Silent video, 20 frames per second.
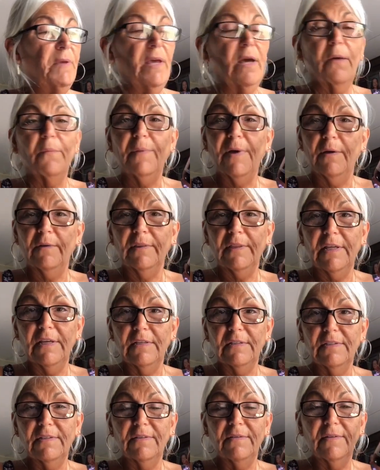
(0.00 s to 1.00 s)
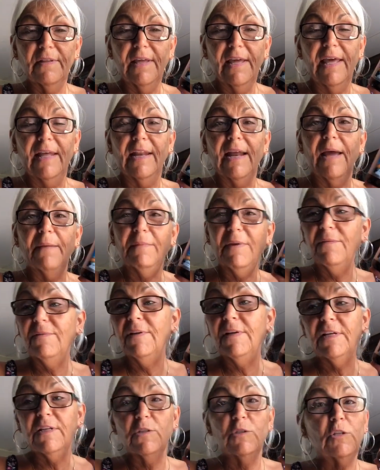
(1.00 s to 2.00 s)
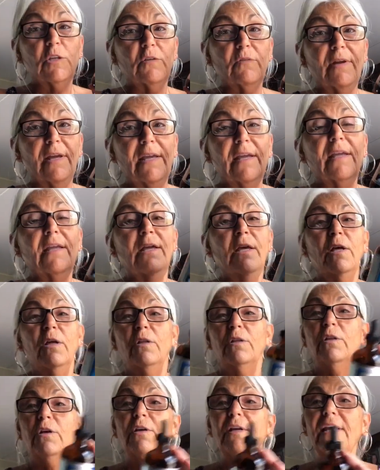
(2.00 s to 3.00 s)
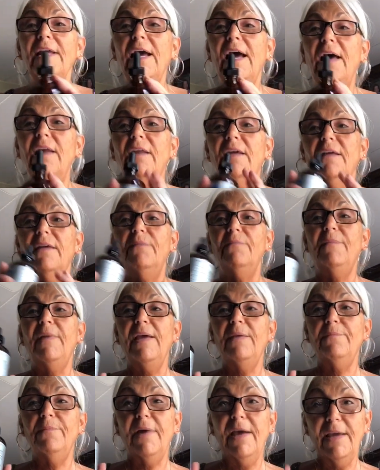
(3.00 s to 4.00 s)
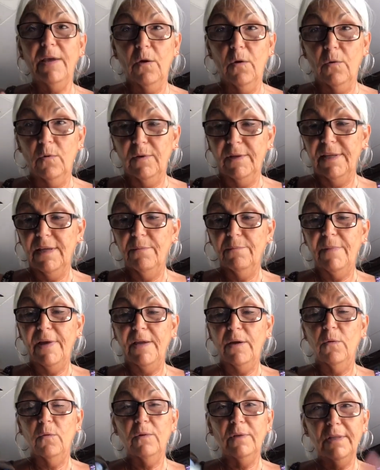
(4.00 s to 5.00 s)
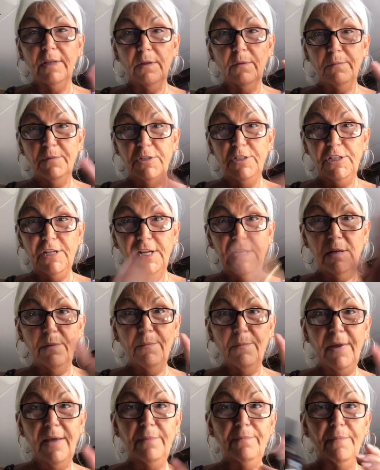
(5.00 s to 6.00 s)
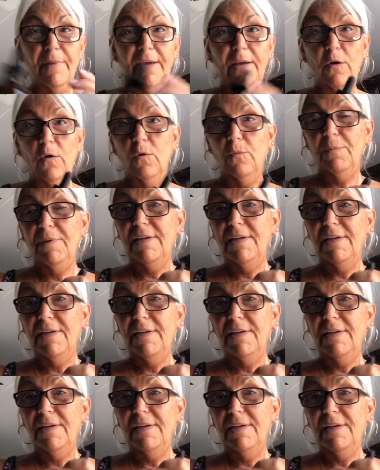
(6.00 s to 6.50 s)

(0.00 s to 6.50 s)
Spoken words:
me about this. And I'm even considering learning how to make my own, get my own little machine and make my own